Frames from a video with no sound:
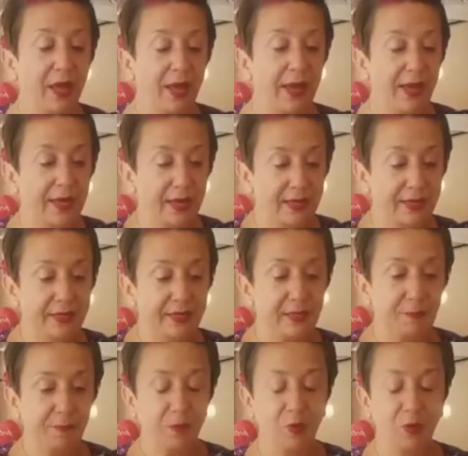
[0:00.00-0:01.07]
is,
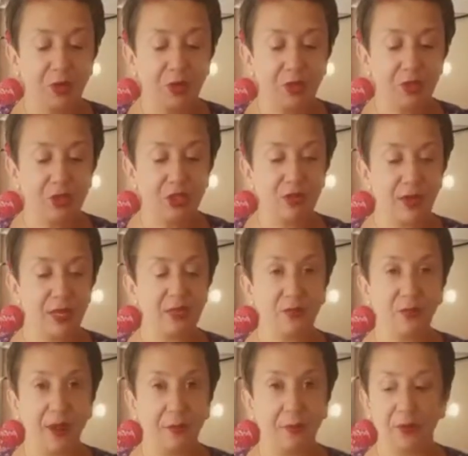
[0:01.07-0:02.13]
with your stretch
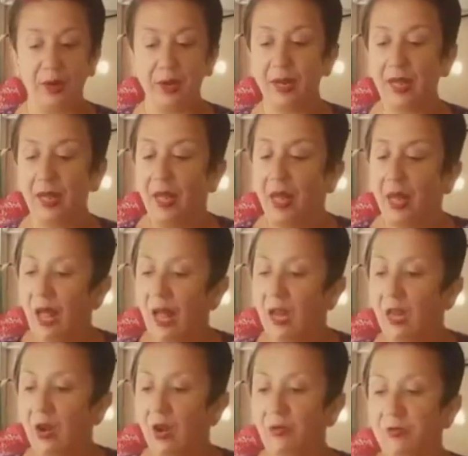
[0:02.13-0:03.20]
fabric, a
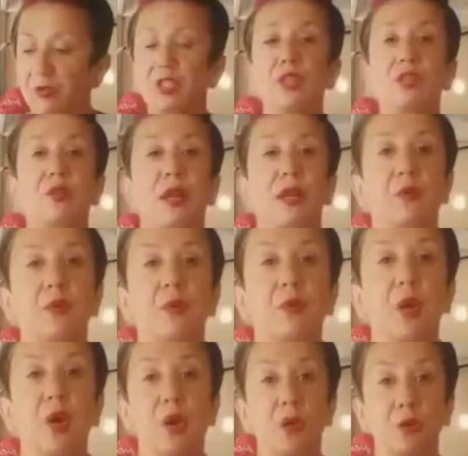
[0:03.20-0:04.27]
lot of the stretch will
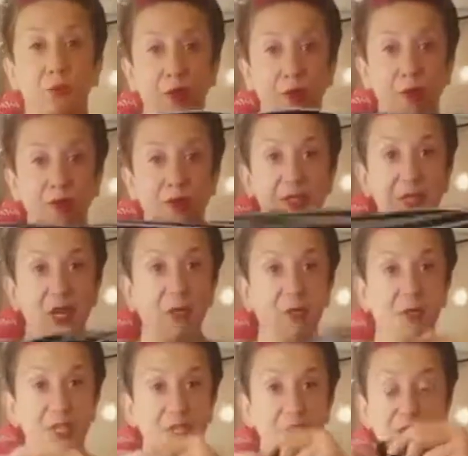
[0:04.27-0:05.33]
go from
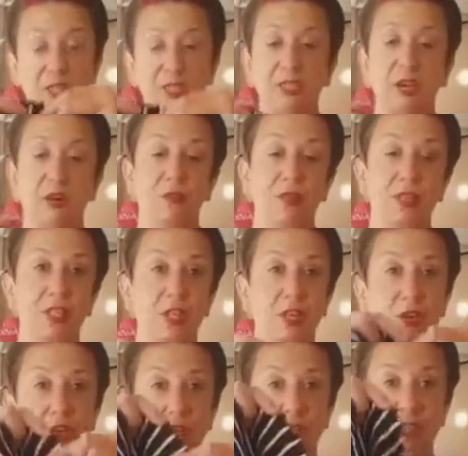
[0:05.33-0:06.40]
selvage to selvage. So you
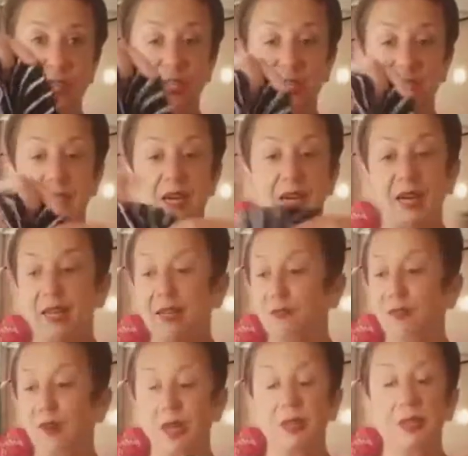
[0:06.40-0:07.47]
look to the side, you
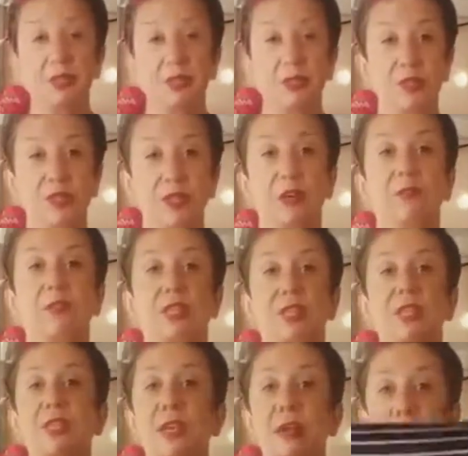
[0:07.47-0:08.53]
find there's 2 selvages,
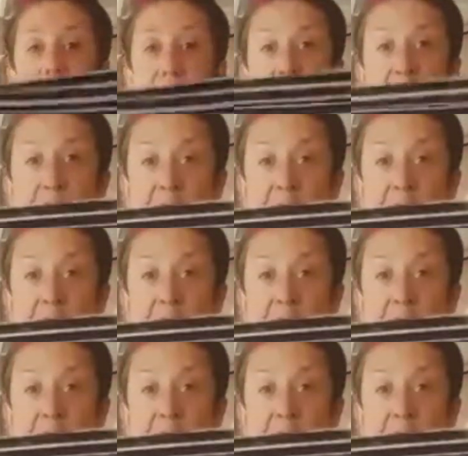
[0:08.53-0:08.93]
and the